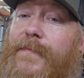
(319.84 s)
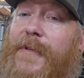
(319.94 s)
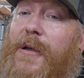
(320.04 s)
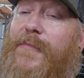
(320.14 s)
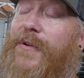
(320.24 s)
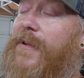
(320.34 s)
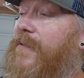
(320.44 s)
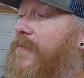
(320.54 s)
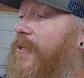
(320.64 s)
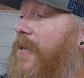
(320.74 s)
come to
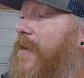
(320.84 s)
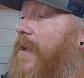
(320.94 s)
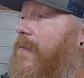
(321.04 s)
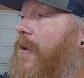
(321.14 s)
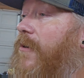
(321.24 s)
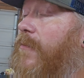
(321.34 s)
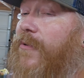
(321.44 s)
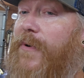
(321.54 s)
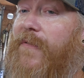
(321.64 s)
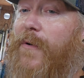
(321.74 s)
it, check it out, October
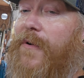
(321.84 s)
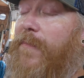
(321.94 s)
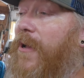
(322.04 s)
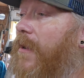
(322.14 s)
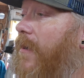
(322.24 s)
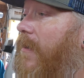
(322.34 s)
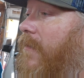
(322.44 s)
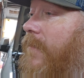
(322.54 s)
24th. But